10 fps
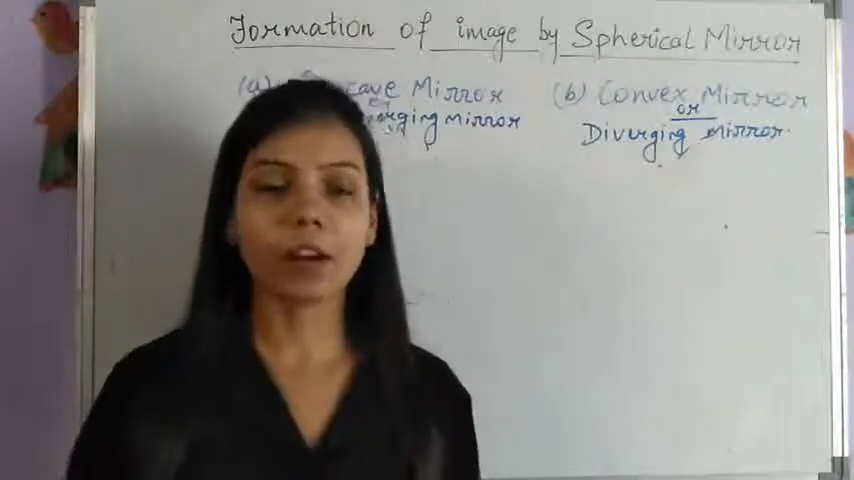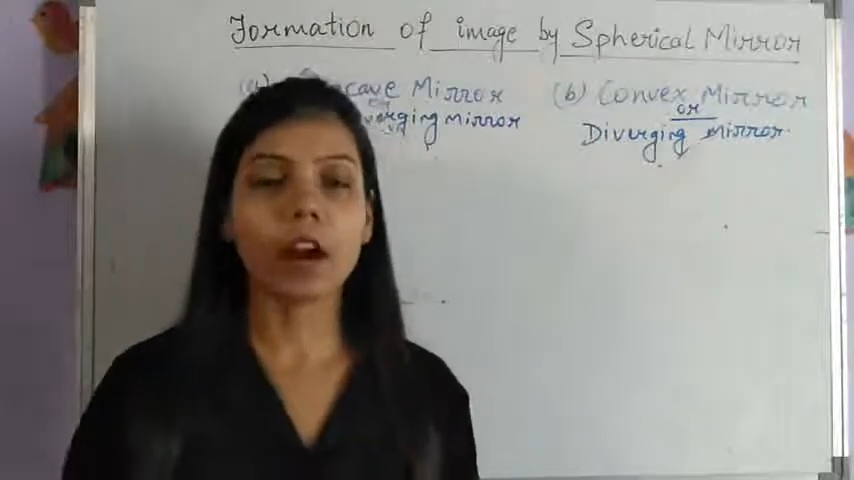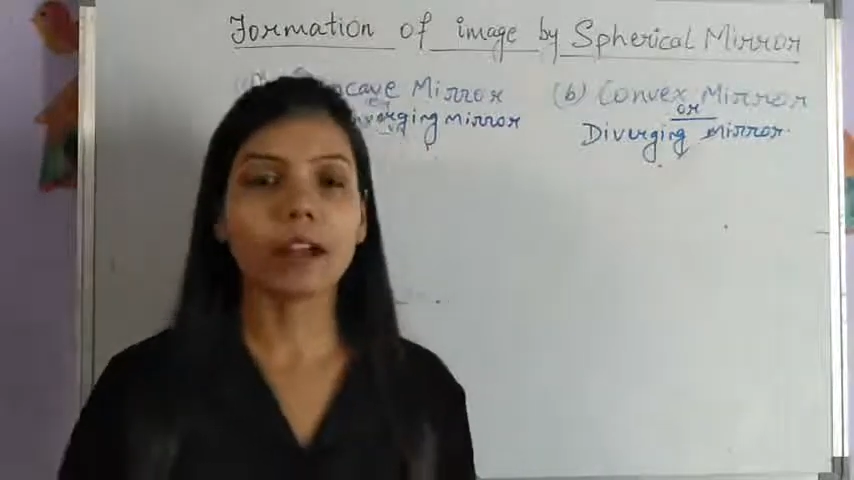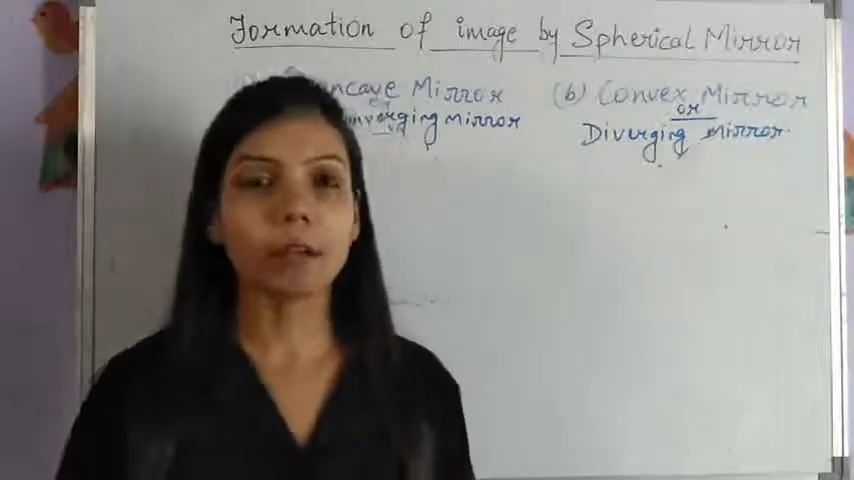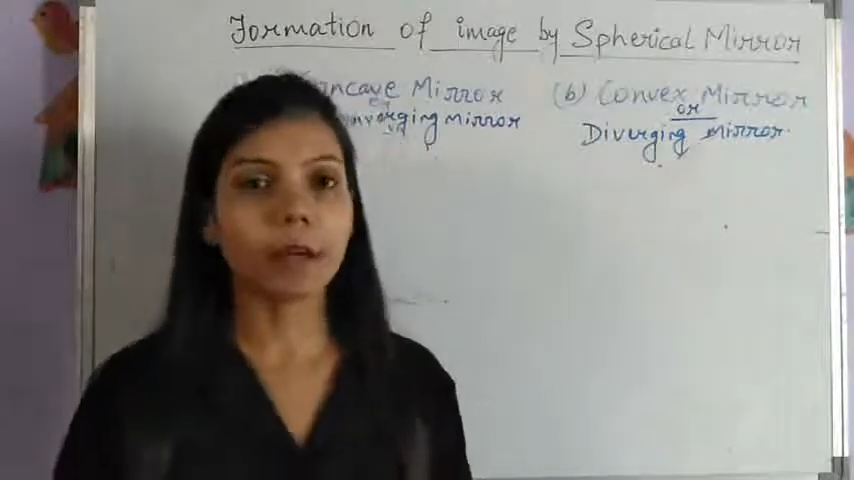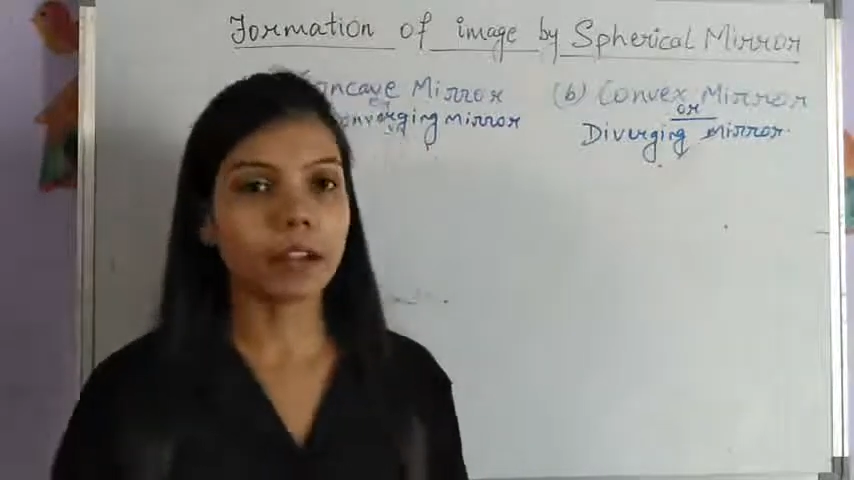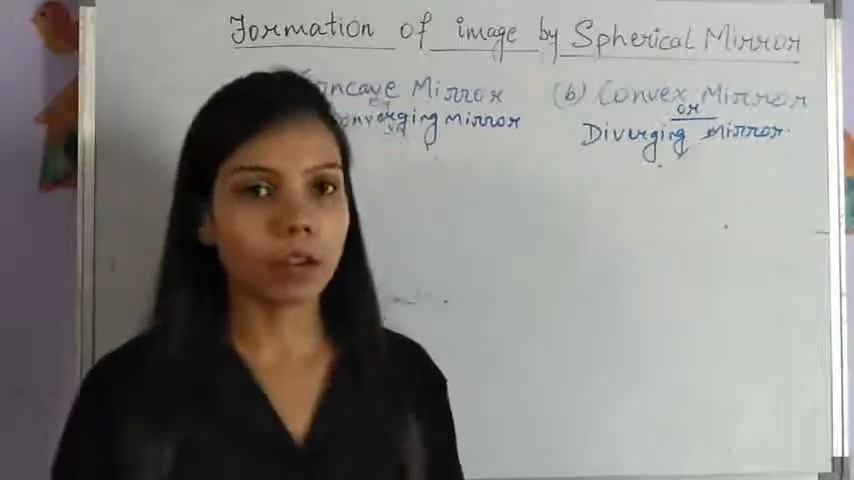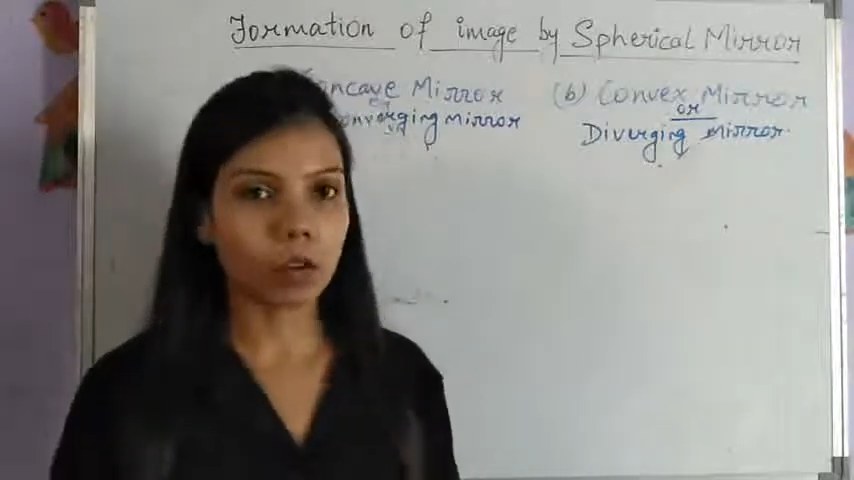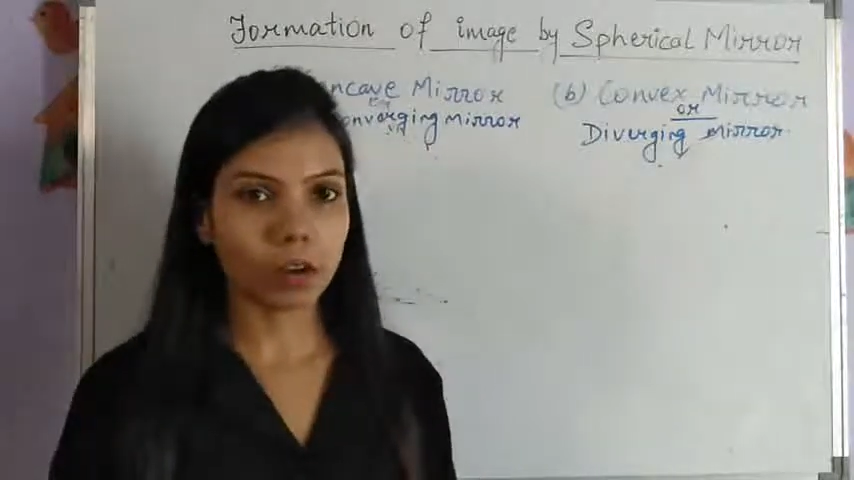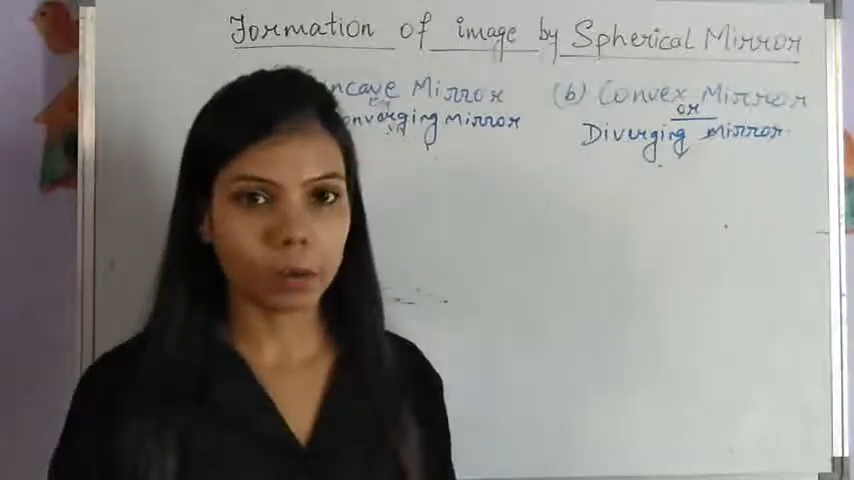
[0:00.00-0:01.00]
at a
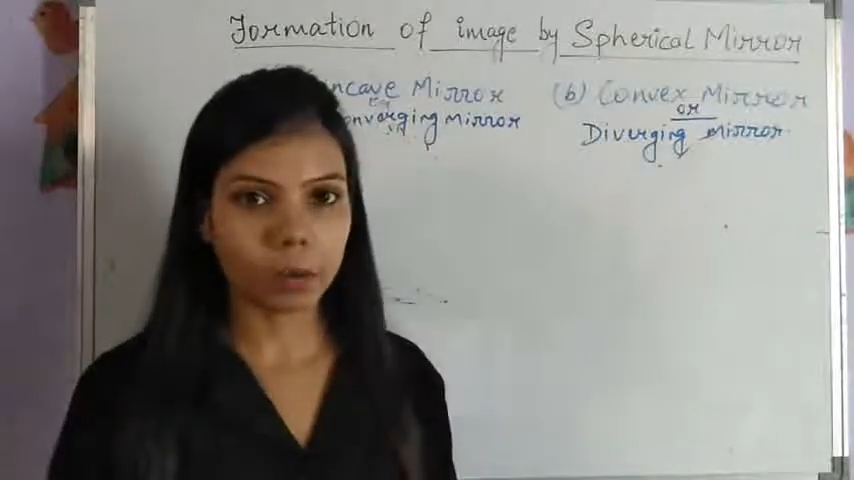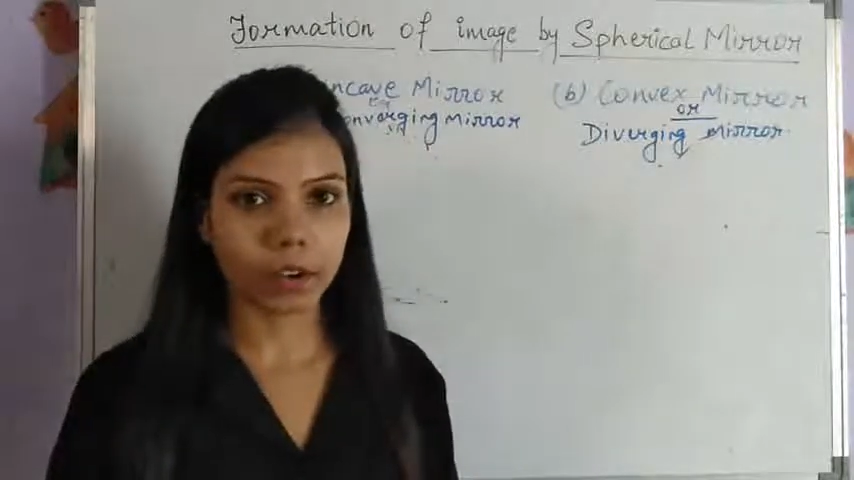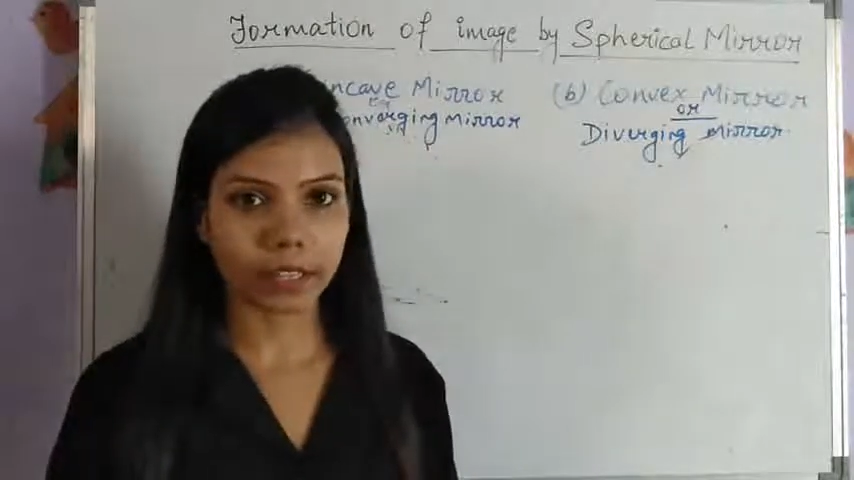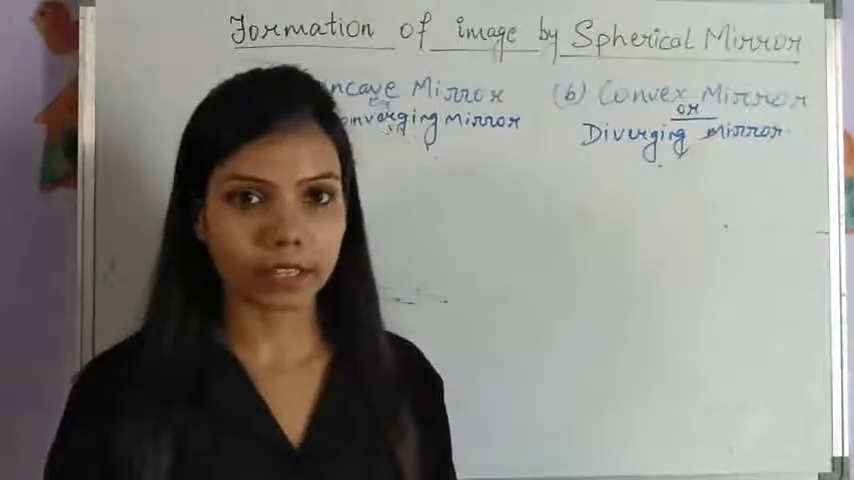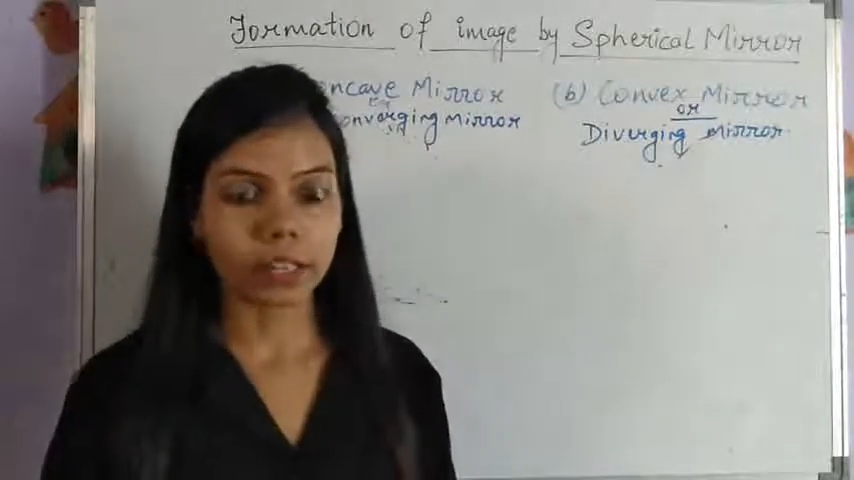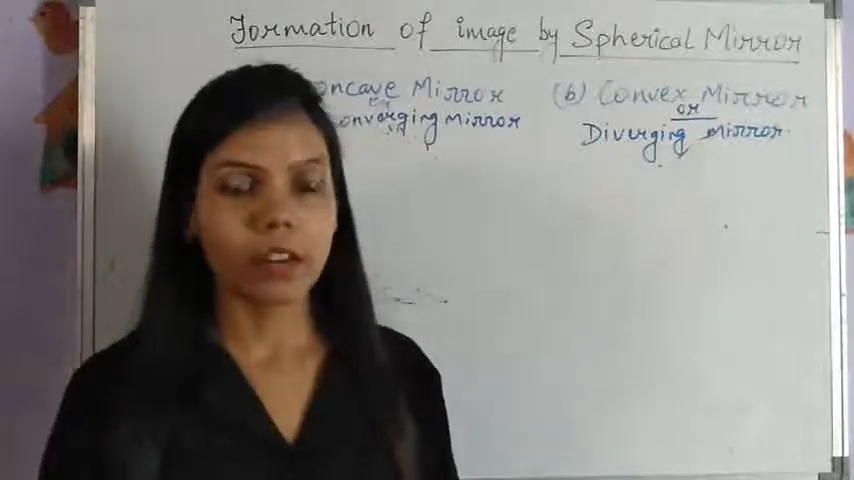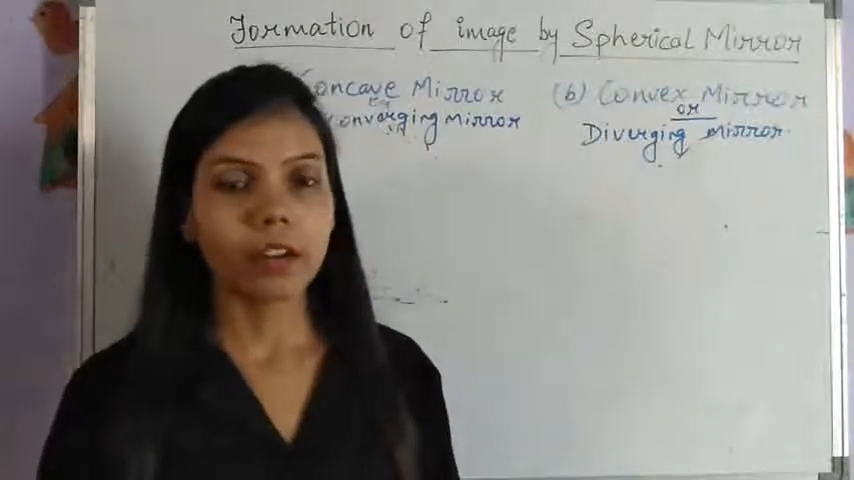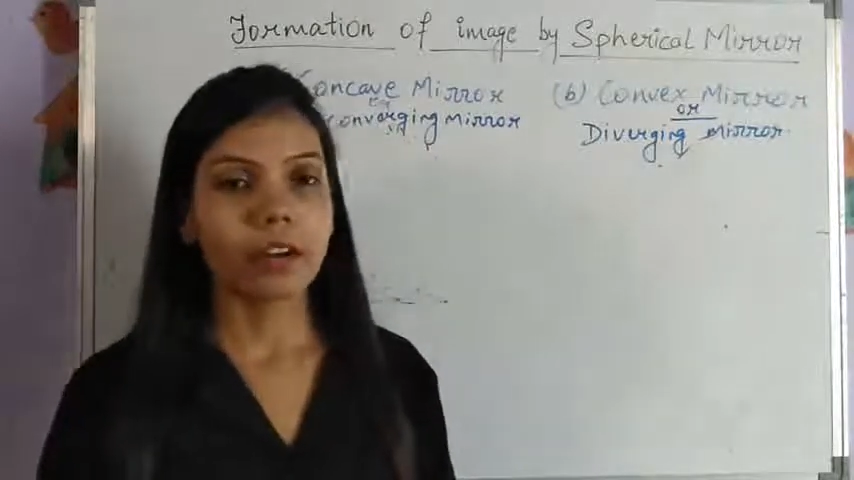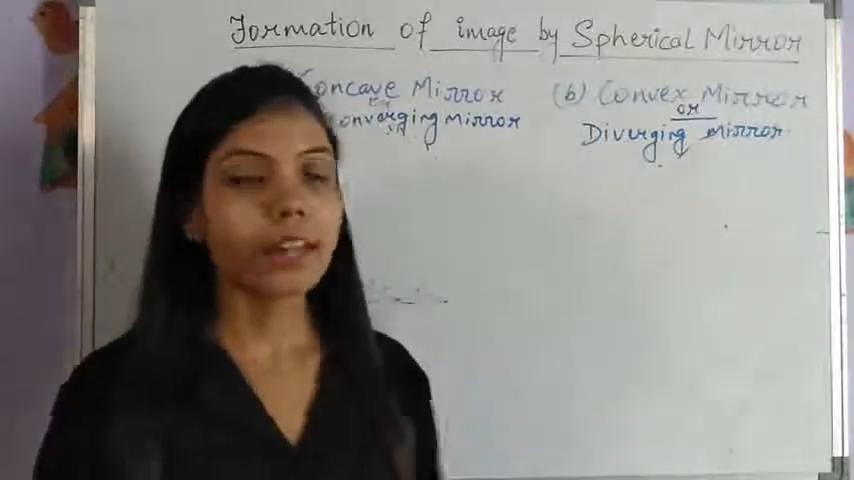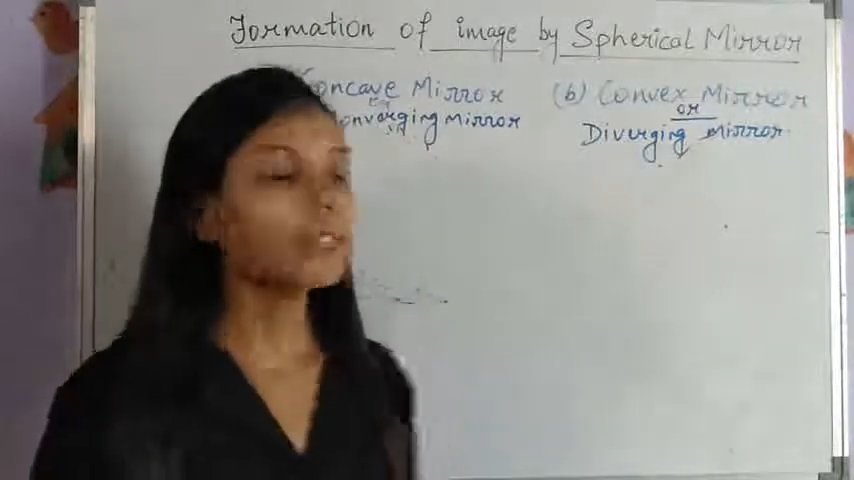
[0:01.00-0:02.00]
particular point,
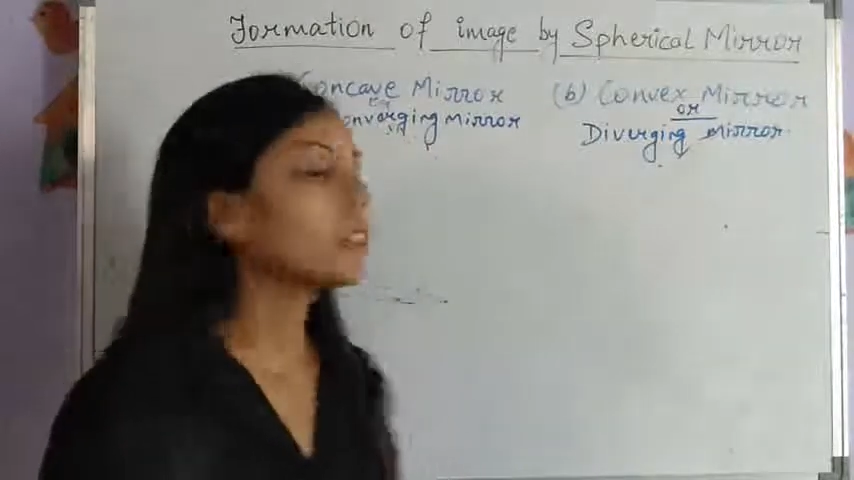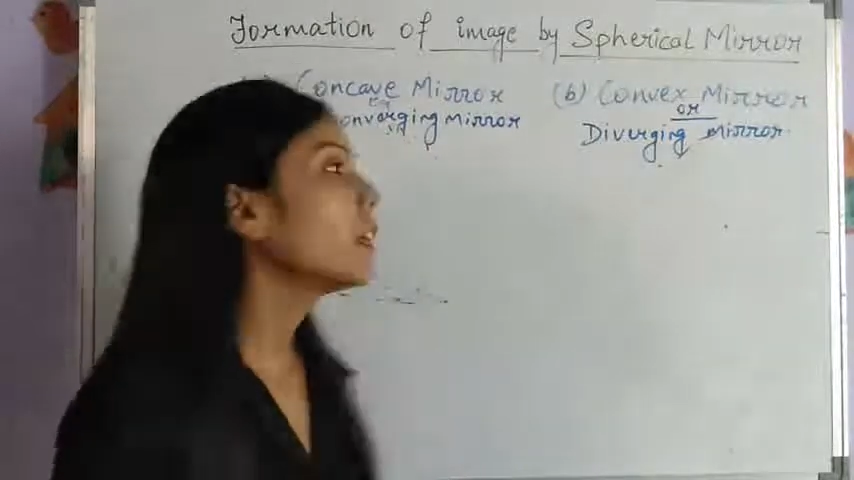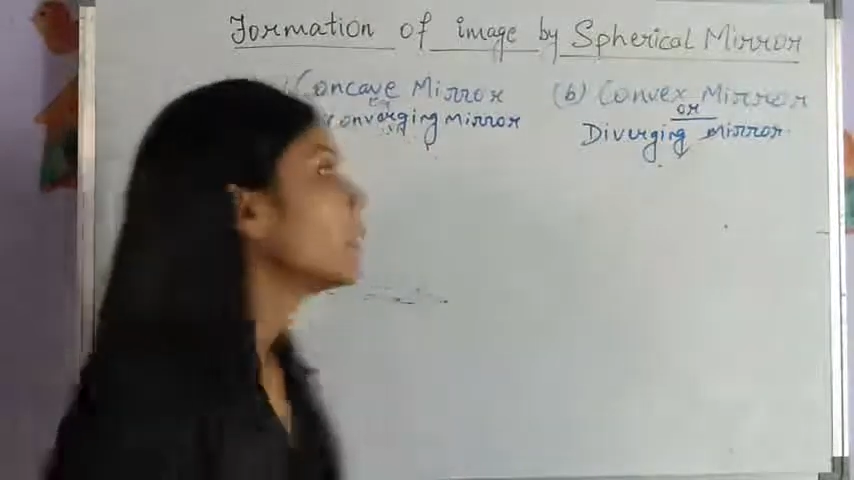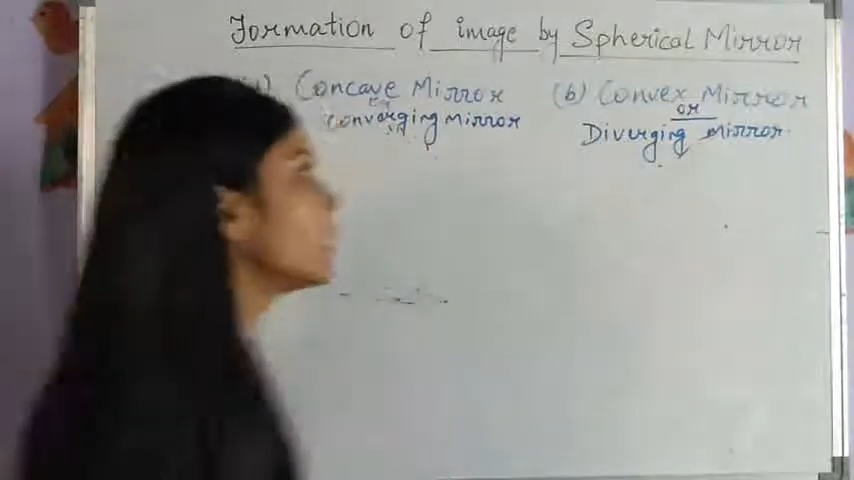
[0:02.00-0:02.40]
right? So